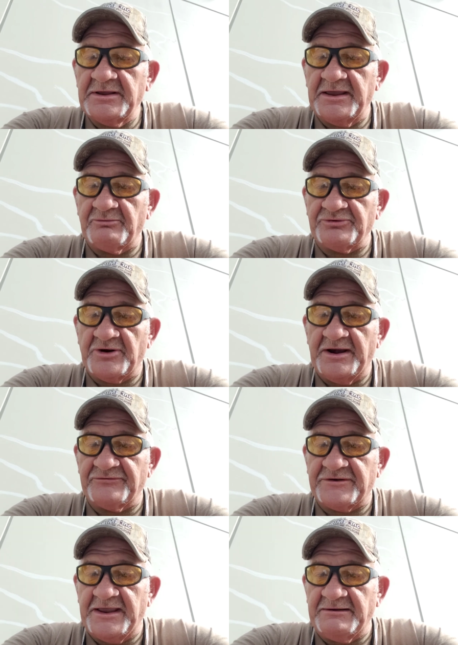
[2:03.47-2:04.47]
and we're trying to
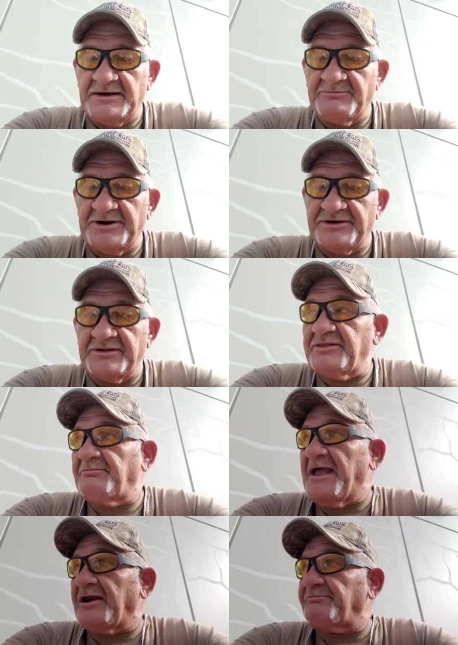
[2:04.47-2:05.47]
stay limited to the
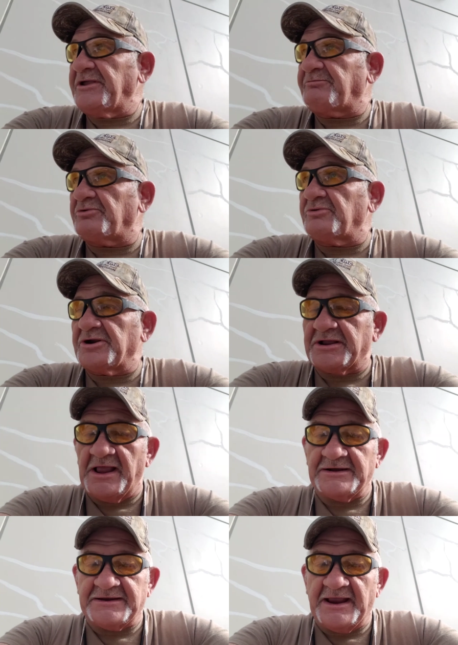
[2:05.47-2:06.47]
amount of people we're in
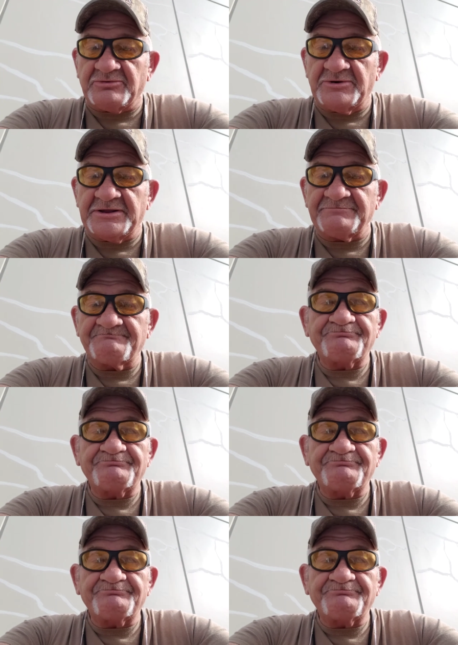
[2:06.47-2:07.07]
contact with.